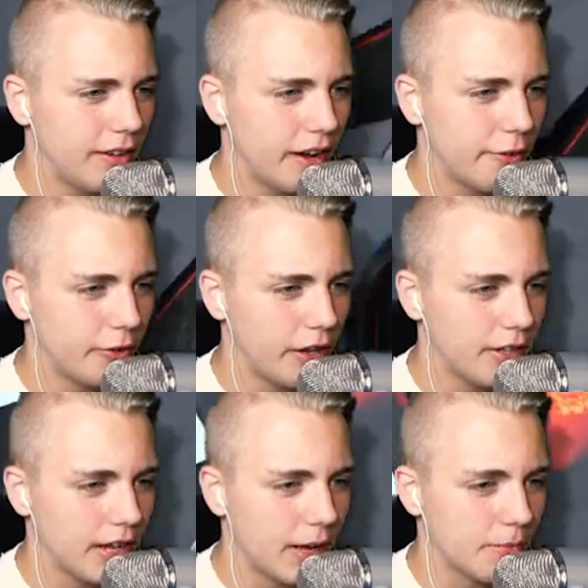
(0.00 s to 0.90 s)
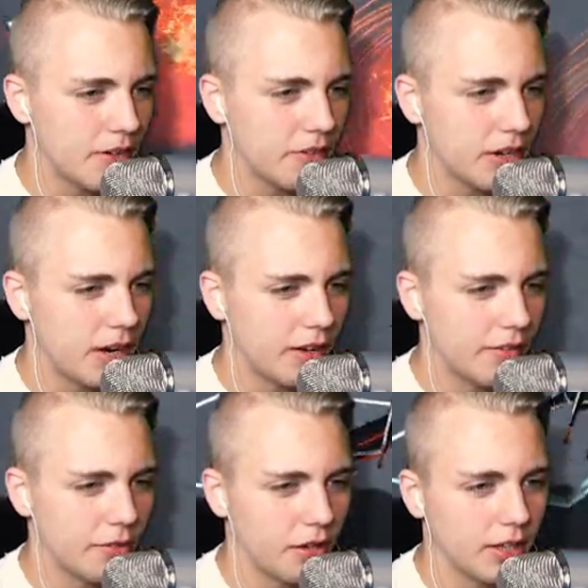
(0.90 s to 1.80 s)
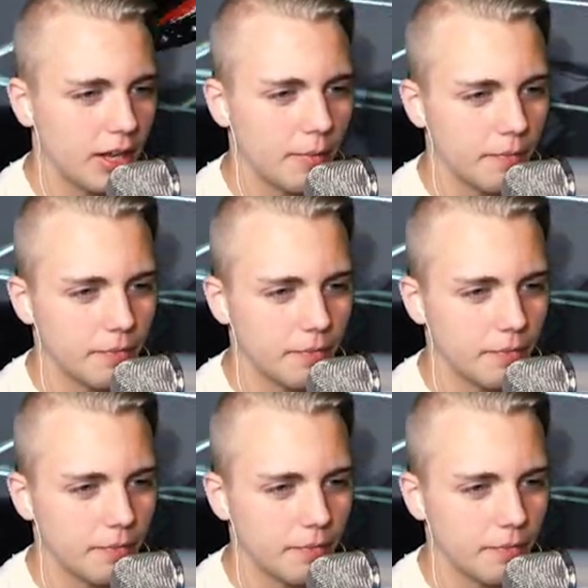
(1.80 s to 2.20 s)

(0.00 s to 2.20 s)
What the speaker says: lot for late game. Definitely not a lot for late game.